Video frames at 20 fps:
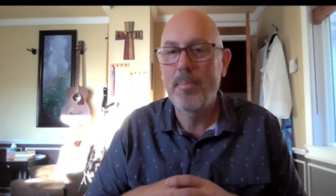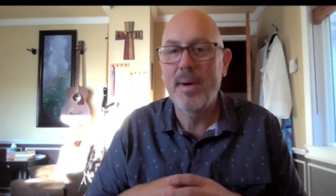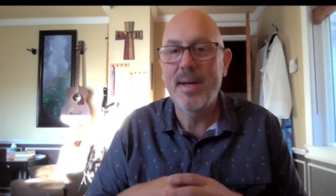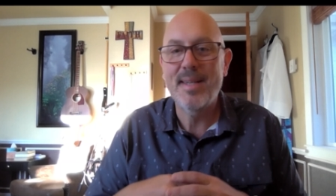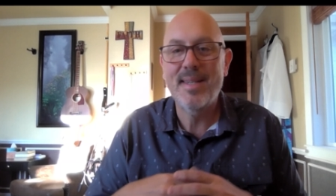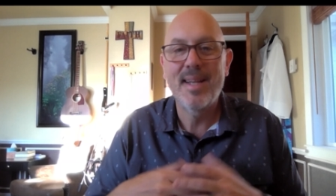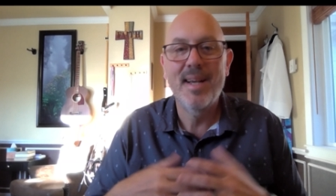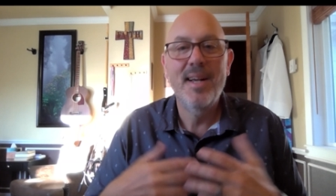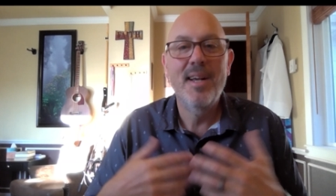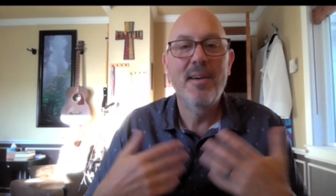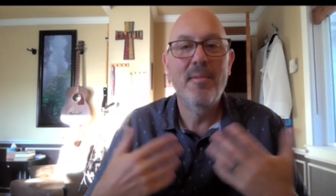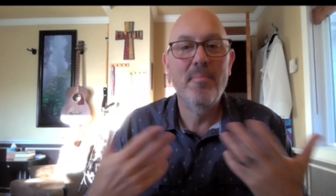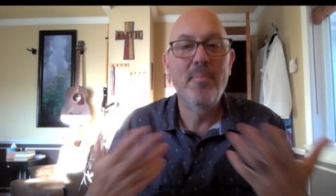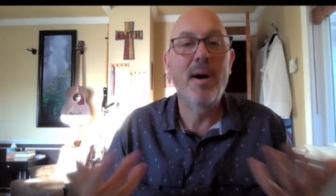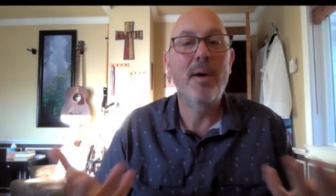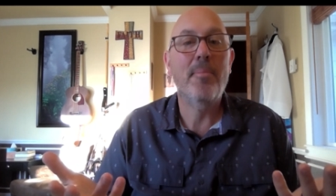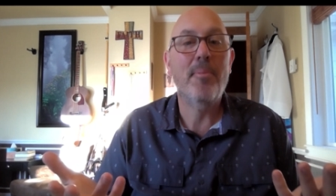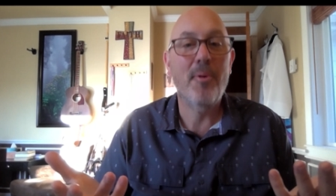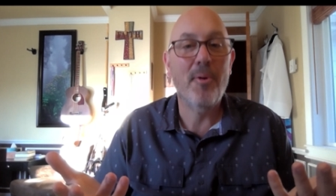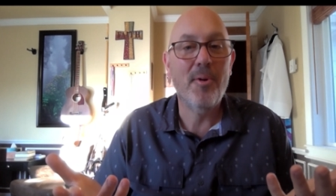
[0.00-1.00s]
but
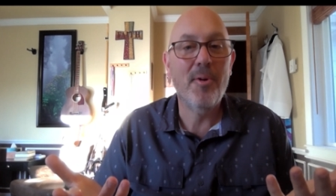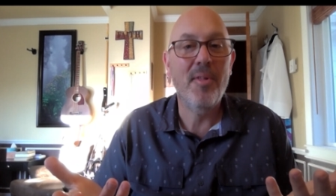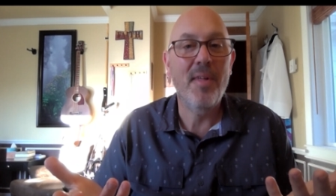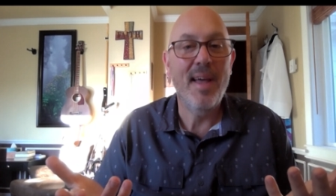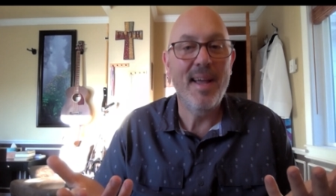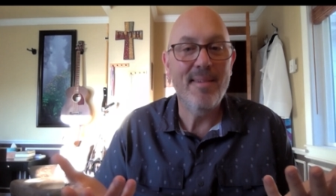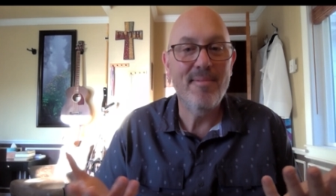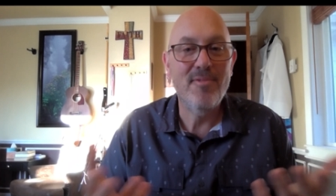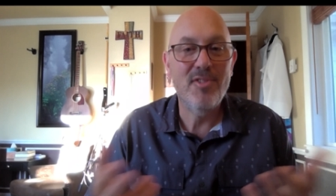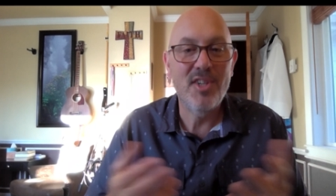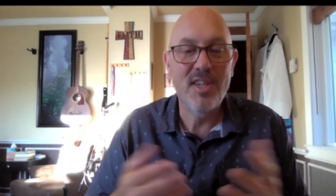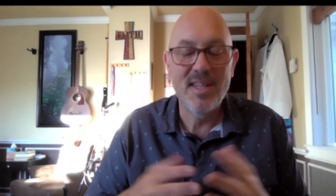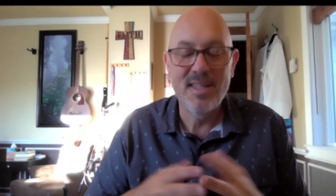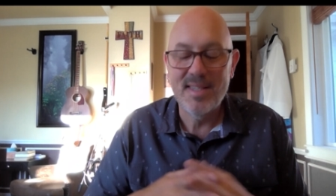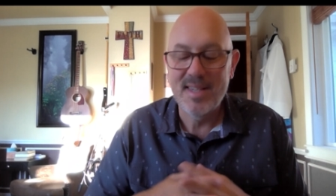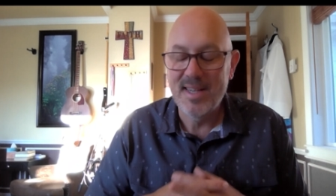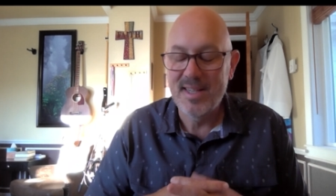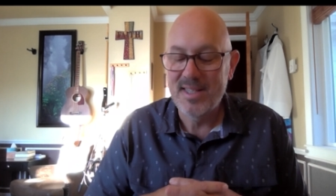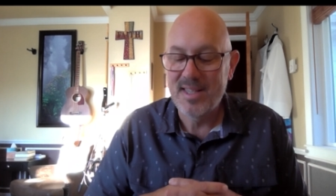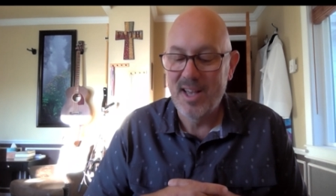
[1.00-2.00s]
but proclaim
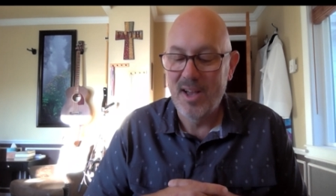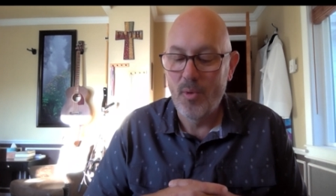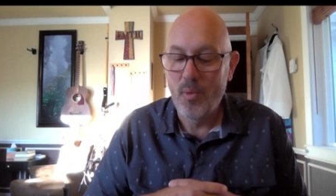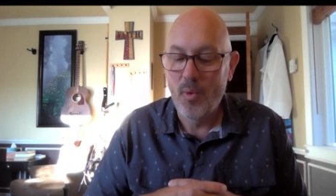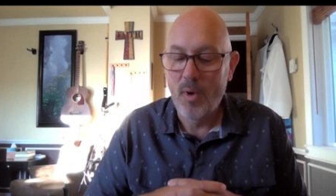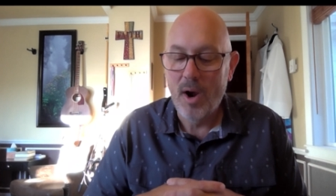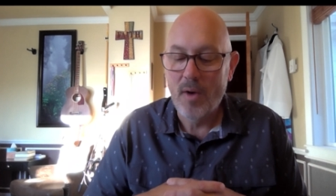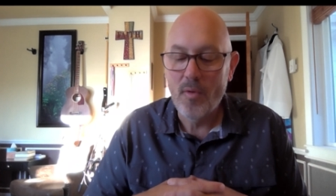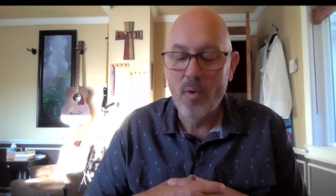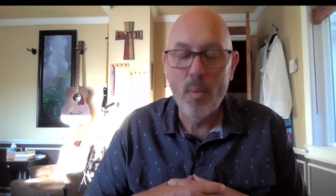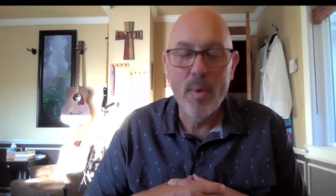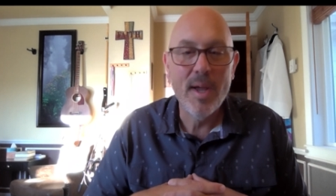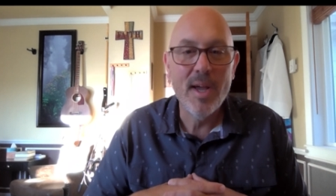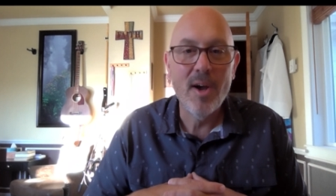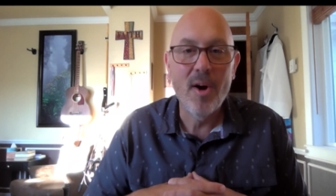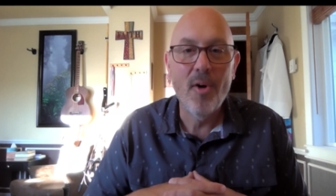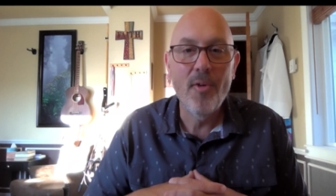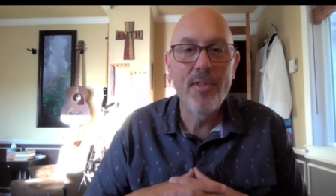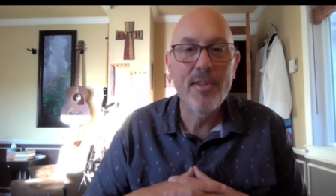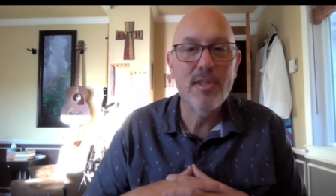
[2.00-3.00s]
Jesus uh, wherever we
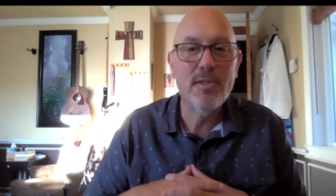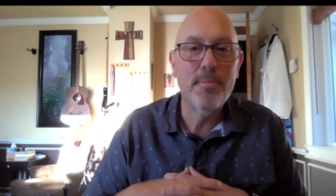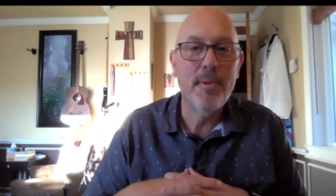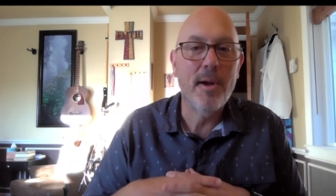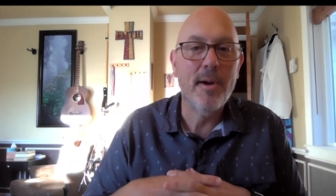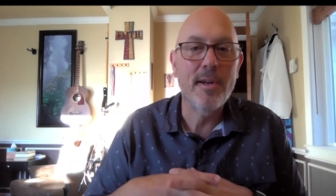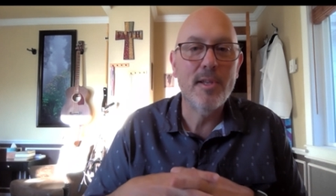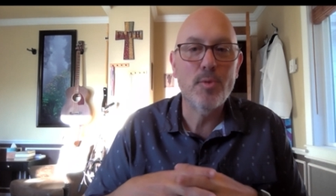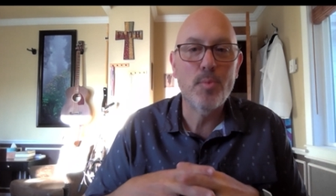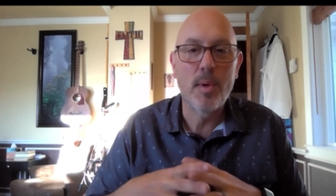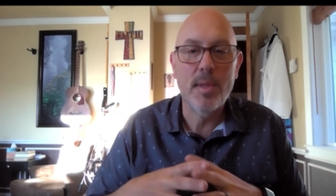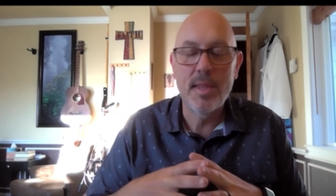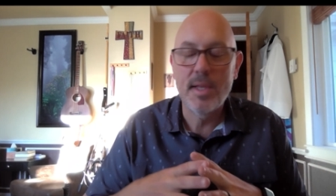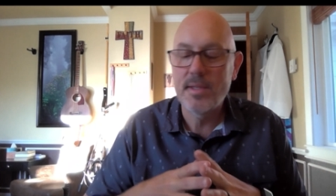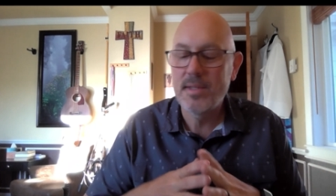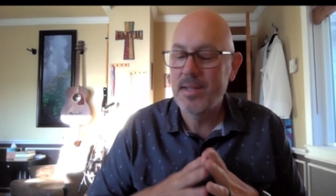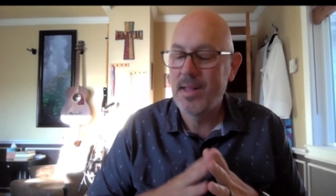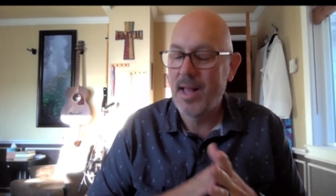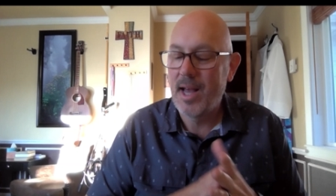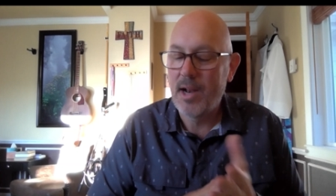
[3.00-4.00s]
go. The Spirit is with
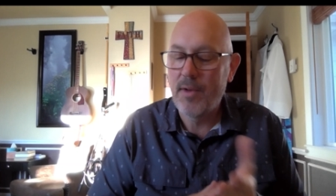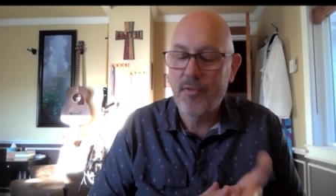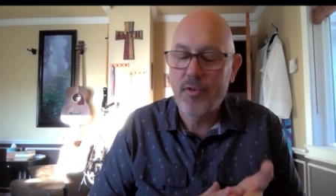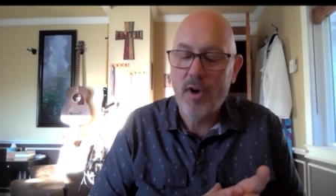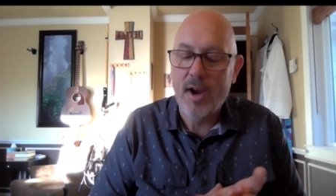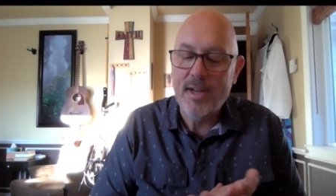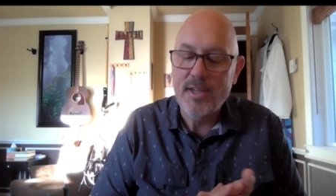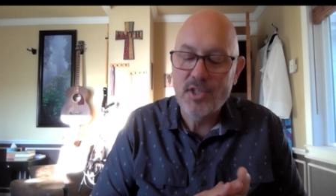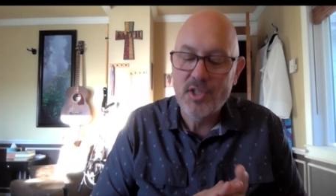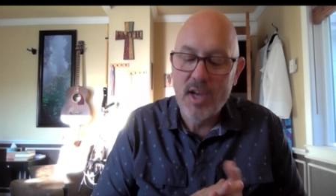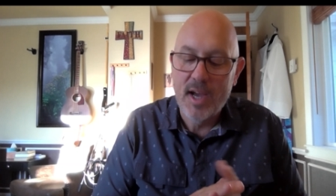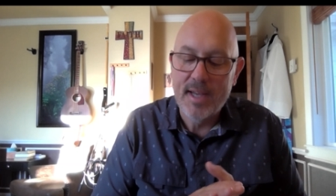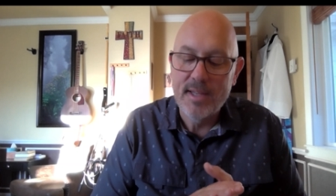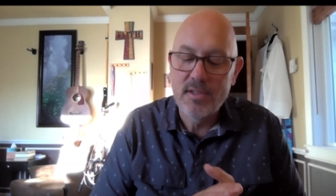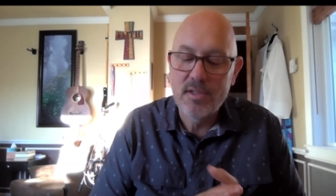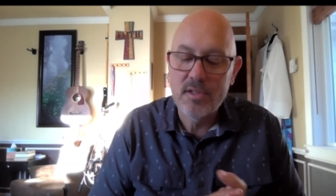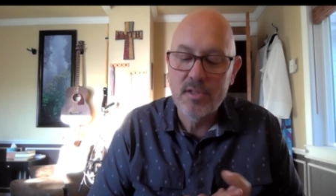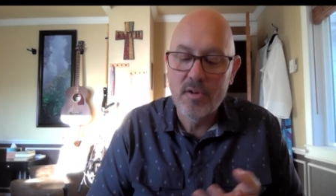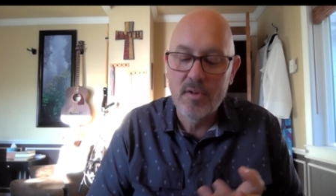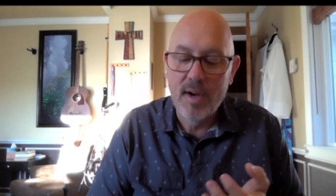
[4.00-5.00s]
us. The light of Christ
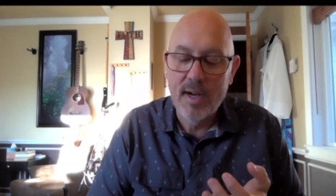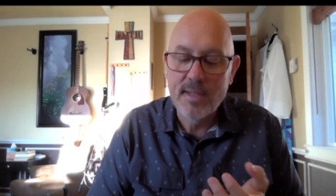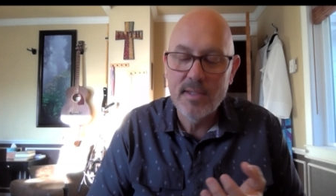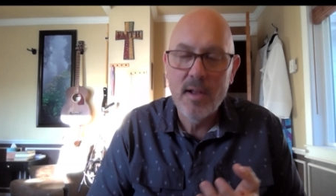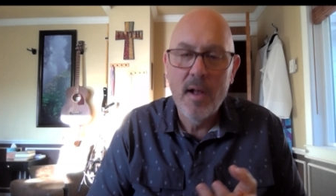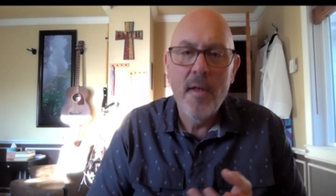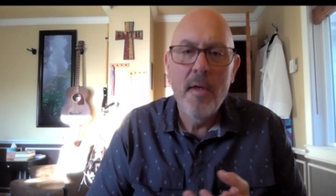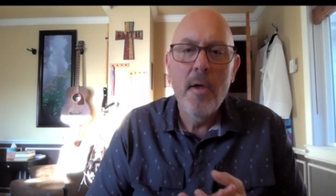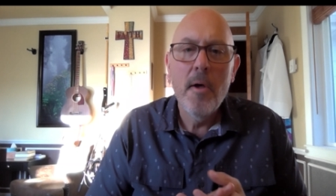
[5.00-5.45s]
shines through us.